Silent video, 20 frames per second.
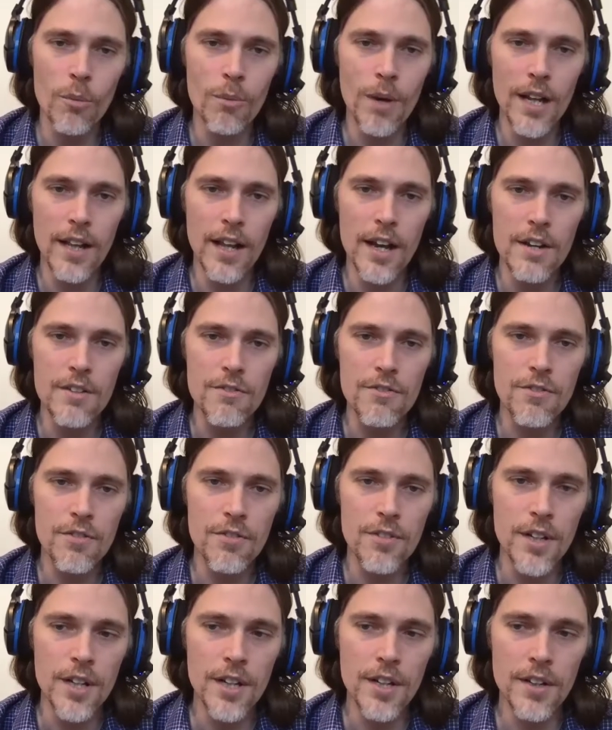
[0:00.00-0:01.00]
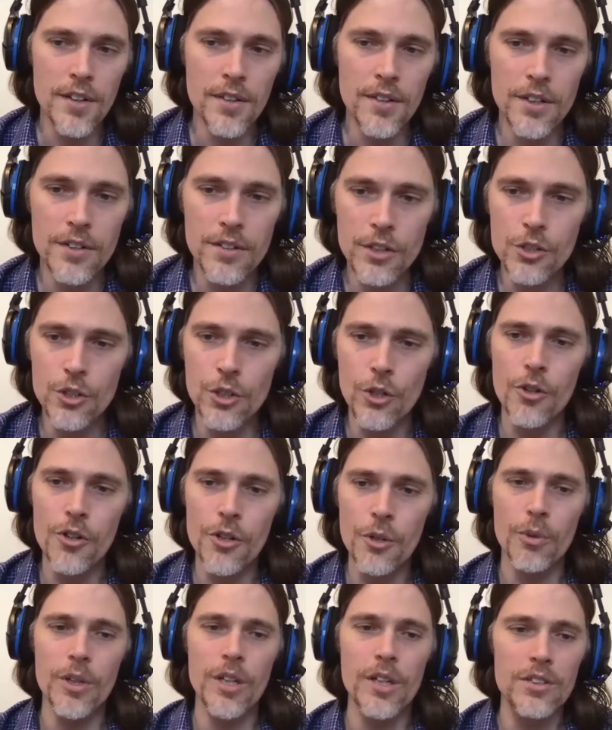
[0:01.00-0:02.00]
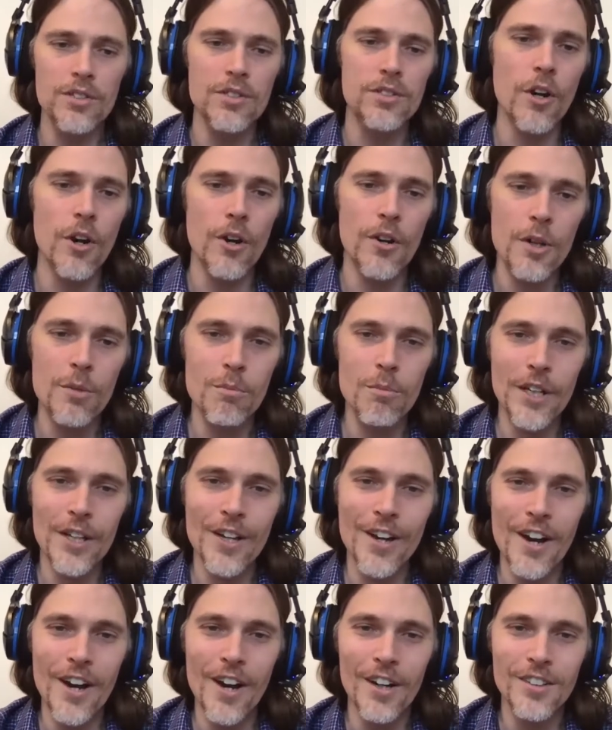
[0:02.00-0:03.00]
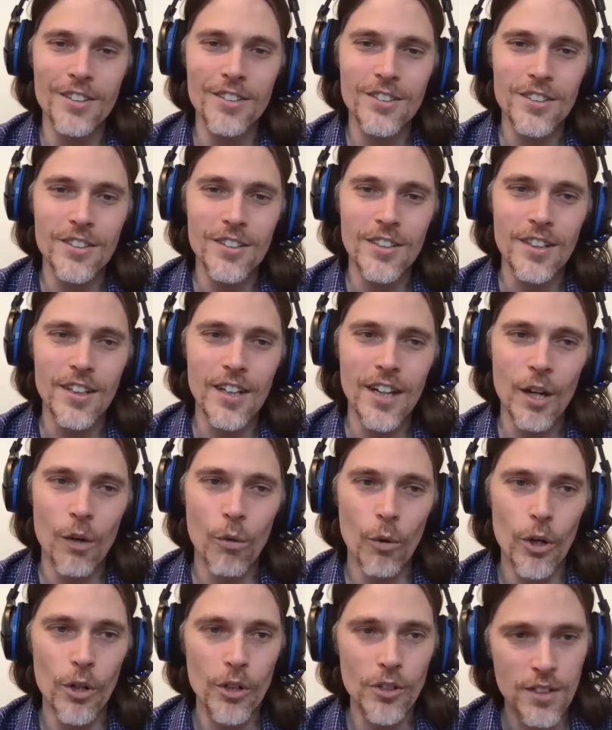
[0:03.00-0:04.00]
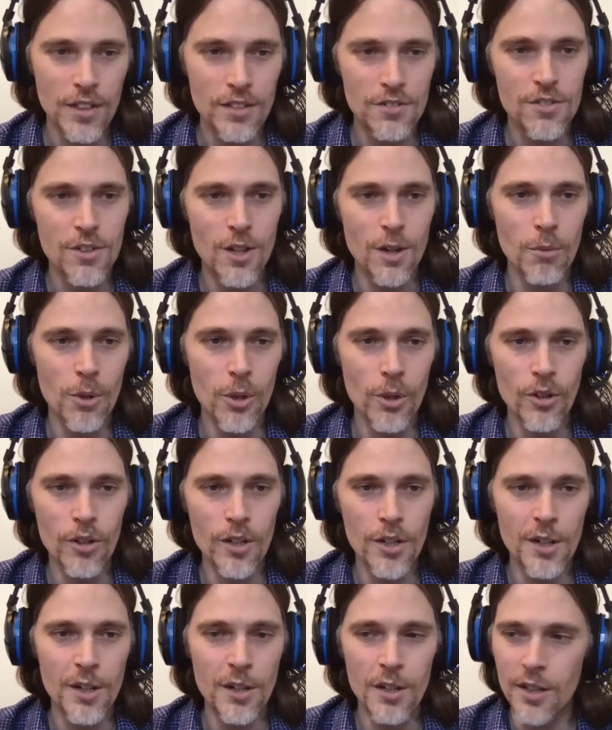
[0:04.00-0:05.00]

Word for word: life, and the, the journey really started because I worked a summer in a,